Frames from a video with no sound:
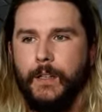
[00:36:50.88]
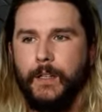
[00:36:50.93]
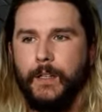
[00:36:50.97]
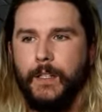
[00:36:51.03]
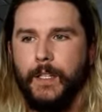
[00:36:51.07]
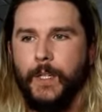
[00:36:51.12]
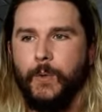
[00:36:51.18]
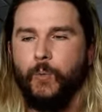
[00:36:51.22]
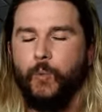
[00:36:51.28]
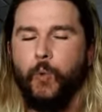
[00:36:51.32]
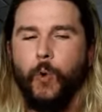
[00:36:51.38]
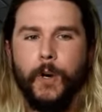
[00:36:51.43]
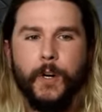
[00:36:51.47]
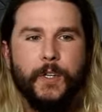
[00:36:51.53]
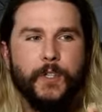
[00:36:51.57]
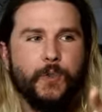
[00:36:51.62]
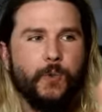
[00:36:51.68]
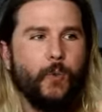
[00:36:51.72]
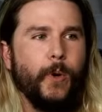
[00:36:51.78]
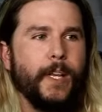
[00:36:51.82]
it
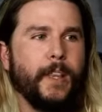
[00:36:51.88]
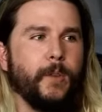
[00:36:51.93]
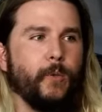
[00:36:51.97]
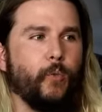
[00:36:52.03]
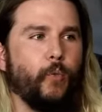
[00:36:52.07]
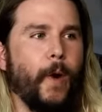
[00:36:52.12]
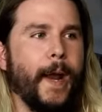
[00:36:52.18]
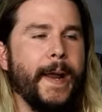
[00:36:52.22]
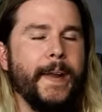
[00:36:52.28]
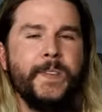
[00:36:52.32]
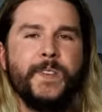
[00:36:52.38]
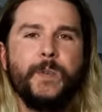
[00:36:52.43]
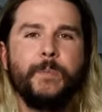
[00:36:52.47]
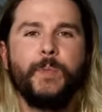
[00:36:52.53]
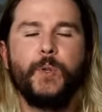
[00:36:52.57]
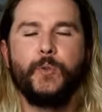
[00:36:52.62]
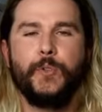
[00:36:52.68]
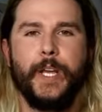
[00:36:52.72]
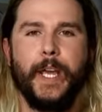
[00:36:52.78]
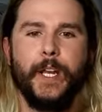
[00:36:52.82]
works with random
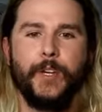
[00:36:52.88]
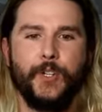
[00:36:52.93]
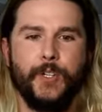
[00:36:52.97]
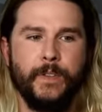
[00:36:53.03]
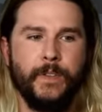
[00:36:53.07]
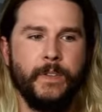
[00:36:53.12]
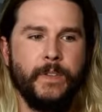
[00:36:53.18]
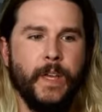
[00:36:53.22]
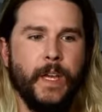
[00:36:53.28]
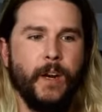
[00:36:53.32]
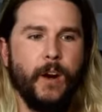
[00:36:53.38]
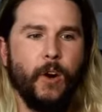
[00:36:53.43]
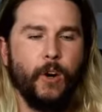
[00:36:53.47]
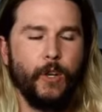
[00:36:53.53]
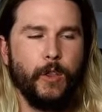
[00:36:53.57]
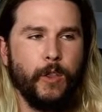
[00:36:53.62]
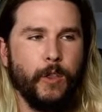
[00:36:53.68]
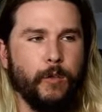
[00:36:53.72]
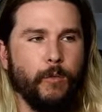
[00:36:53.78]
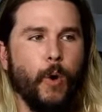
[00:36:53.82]
mutations that are
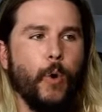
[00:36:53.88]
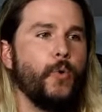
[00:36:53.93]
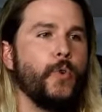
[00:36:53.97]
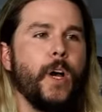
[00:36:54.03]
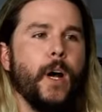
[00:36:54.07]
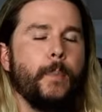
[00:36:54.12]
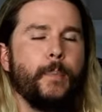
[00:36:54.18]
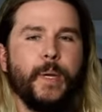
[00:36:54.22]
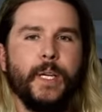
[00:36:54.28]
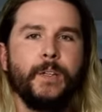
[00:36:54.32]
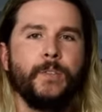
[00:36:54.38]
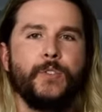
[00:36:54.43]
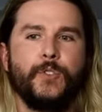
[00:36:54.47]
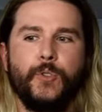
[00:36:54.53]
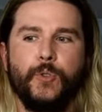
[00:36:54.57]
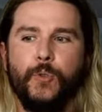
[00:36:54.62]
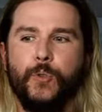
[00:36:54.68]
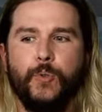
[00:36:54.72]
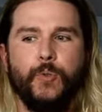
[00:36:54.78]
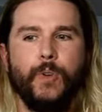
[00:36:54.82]
thrown up
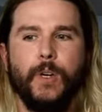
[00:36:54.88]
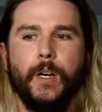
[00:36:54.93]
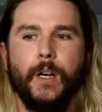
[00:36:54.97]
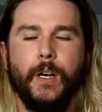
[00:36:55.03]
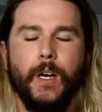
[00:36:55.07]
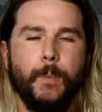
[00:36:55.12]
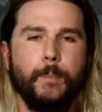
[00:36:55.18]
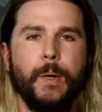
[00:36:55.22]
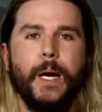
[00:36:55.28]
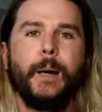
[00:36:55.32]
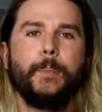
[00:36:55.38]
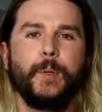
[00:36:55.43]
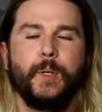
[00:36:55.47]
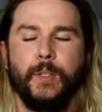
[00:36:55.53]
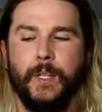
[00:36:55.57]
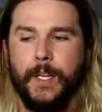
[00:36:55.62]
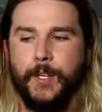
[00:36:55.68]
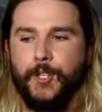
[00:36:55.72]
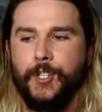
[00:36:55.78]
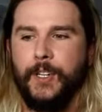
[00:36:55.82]
into uh, a
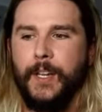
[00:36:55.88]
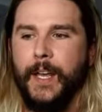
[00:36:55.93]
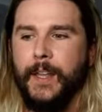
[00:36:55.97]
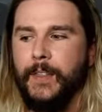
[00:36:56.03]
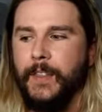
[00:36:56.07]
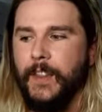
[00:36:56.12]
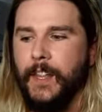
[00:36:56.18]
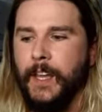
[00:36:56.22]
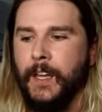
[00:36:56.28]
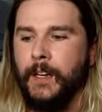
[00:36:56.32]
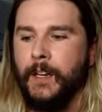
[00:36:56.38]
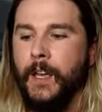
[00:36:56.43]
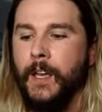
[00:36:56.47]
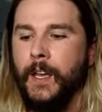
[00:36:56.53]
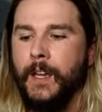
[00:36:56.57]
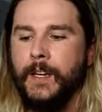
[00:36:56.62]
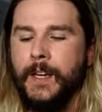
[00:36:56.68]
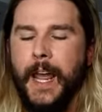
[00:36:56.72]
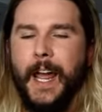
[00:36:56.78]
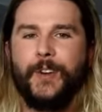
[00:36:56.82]
population and then
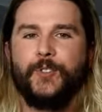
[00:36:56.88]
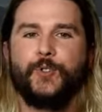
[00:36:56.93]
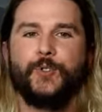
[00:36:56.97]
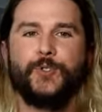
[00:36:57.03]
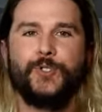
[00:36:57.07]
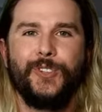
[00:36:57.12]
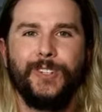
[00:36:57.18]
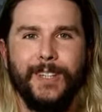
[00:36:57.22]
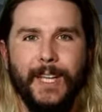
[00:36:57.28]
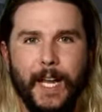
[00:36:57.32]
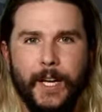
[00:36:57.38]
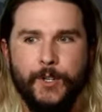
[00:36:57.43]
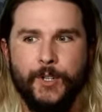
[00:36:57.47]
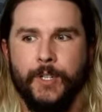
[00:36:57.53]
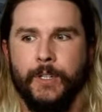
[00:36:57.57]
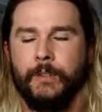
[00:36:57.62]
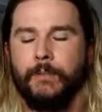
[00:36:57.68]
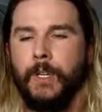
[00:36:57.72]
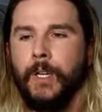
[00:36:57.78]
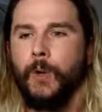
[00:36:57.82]
natural
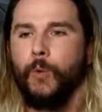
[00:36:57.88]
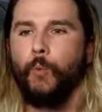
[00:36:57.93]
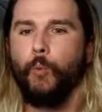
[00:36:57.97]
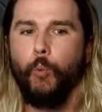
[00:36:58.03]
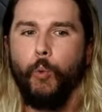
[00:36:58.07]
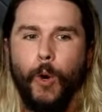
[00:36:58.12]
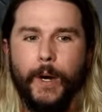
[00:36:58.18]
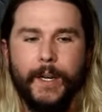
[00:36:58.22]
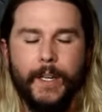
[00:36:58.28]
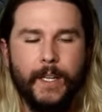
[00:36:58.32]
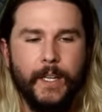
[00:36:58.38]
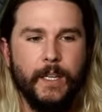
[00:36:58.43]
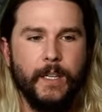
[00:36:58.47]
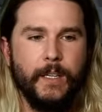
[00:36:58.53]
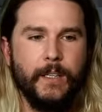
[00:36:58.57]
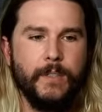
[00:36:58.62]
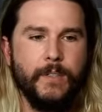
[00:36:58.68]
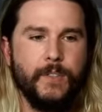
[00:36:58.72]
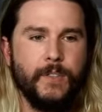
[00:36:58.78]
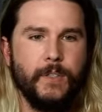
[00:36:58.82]
selection, what
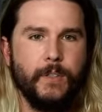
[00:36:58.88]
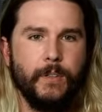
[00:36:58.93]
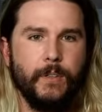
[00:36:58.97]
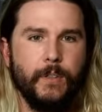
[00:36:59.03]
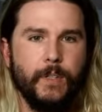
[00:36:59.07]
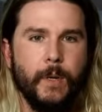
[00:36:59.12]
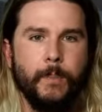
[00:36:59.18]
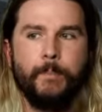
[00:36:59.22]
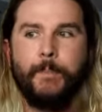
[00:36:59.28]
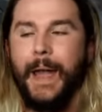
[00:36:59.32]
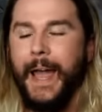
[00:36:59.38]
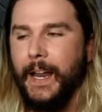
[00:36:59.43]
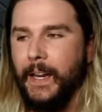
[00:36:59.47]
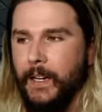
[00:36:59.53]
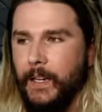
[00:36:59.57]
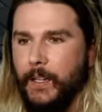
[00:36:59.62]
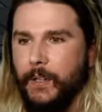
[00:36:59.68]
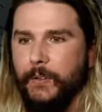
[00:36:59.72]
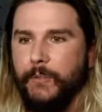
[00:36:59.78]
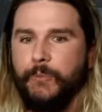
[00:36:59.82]
is
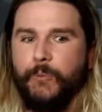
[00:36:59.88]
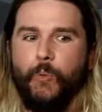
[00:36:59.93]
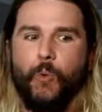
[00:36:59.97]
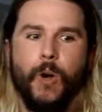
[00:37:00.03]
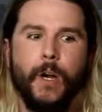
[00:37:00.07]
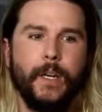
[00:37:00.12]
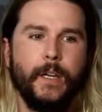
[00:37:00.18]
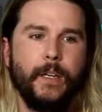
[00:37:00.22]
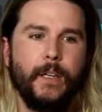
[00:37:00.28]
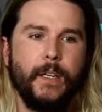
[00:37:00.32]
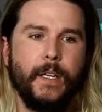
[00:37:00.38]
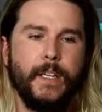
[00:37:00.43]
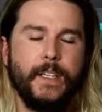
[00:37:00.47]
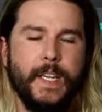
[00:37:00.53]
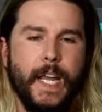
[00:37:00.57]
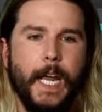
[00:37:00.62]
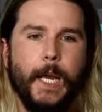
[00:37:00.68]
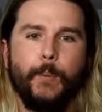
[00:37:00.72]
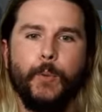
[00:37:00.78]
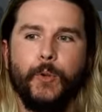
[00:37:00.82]
competitive, what is
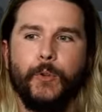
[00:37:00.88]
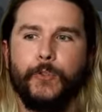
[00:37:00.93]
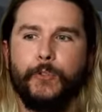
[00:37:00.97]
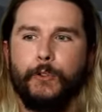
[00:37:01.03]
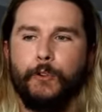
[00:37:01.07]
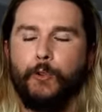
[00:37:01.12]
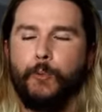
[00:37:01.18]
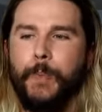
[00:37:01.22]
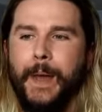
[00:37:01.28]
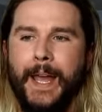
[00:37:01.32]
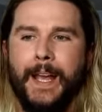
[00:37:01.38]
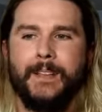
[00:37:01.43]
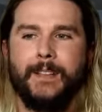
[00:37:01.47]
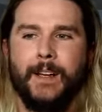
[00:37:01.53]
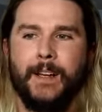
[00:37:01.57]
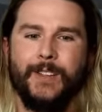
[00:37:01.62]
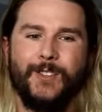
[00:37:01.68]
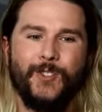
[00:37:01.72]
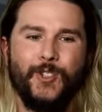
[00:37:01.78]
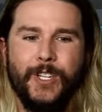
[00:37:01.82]
able to pass on
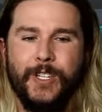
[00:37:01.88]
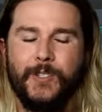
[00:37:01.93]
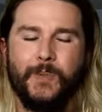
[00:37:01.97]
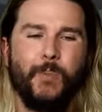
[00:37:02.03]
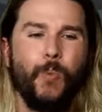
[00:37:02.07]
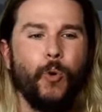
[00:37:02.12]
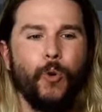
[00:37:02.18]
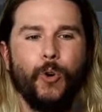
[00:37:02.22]
its genes more